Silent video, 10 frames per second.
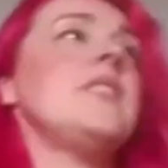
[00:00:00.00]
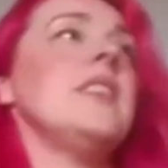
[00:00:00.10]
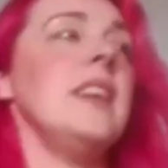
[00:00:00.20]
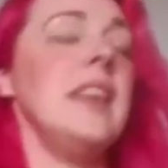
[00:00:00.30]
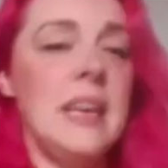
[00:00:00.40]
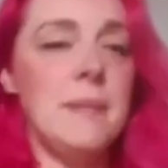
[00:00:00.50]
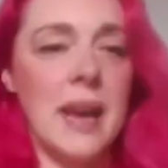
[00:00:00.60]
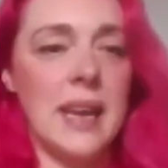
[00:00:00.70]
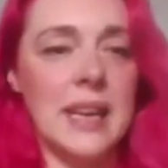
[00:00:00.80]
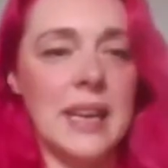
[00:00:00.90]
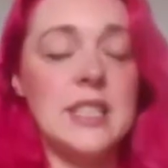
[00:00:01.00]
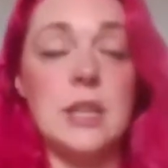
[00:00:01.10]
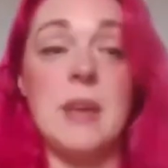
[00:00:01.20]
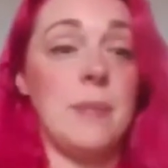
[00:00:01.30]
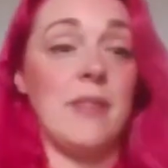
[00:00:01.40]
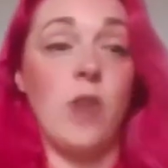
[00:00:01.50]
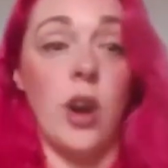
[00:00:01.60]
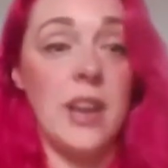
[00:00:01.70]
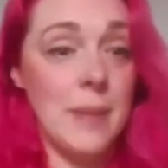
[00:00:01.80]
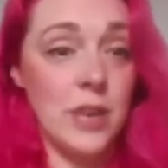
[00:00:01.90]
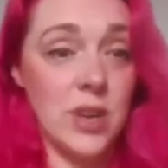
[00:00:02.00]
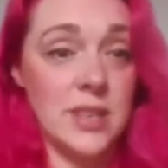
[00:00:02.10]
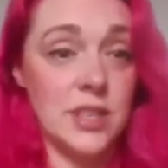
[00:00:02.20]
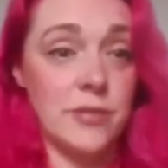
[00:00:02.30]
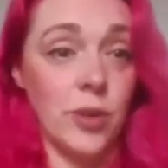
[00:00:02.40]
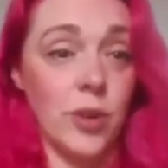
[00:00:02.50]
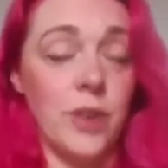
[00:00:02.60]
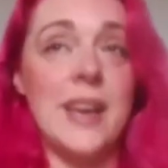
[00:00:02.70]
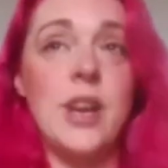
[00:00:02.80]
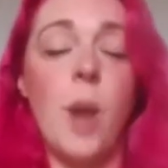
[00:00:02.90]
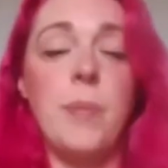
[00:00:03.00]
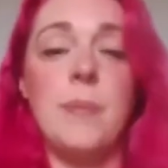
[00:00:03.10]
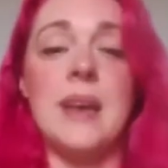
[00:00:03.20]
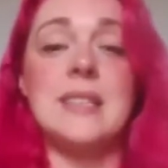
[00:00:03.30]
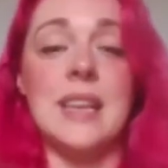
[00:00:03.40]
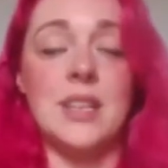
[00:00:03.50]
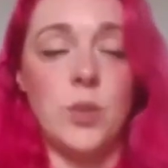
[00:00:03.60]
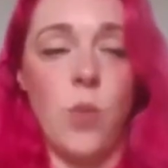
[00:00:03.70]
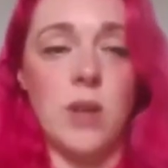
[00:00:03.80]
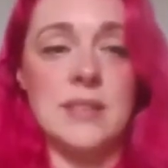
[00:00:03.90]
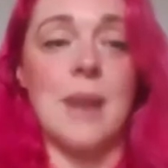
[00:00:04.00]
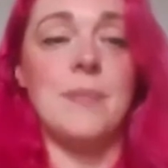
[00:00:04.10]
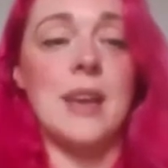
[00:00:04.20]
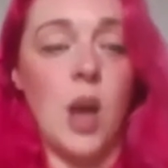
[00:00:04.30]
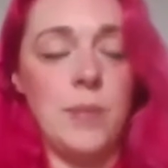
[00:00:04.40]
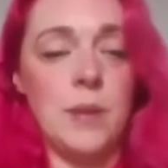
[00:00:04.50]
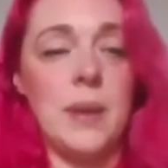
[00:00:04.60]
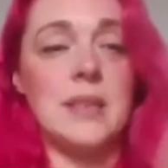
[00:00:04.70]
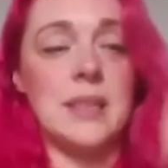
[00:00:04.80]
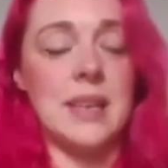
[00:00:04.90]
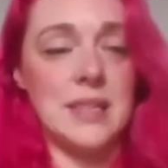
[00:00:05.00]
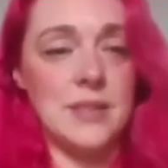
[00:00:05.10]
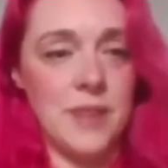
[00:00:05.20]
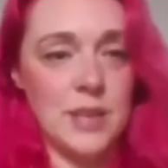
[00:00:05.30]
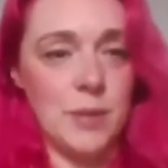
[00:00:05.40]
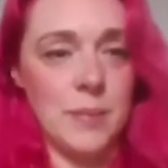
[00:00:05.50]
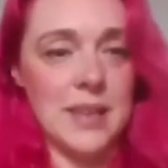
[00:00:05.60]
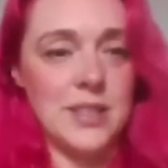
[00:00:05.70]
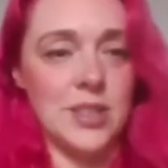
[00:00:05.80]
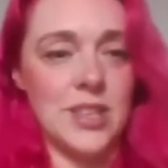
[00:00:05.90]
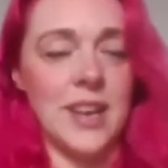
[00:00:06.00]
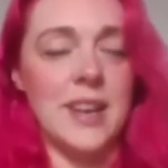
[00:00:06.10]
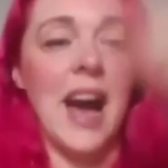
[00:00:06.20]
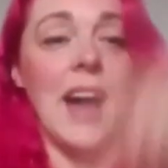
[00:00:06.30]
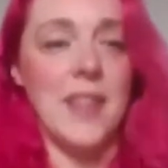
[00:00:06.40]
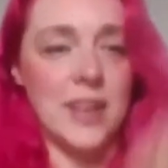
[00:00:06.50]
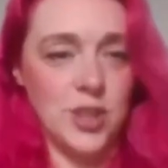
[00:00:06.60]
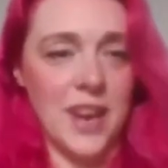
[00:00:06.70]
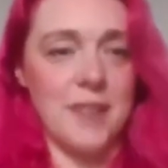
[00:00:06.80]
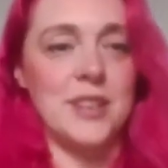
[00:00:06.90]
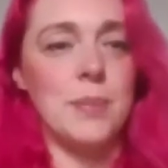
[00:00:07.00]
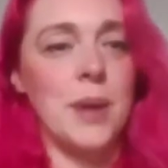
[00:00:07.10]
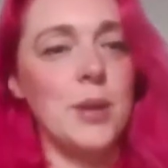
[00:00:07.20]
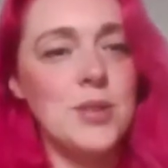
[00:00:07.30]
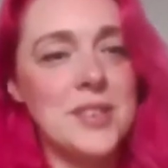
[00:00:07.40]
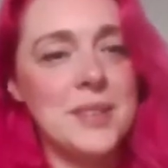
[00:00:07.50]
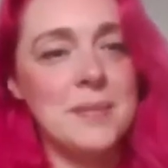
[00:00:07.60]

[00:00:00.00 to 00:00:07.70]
to email it to people I've got email addresses for, then copy and paste the link to WhatsApp, then copy and paste the link to Facebook Messenger, and then share it as a post.